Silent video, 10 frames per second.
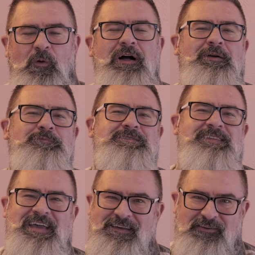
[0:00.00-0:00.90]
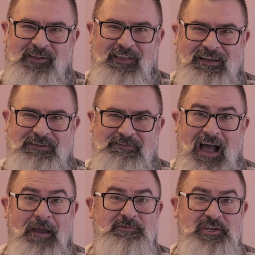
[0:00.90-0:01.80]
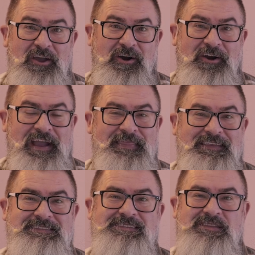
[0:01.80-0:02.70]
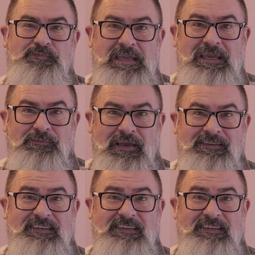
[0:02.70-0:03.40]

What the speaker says: Welcome to the Haven Collective. I'm JR, and this is the Beacon Bit.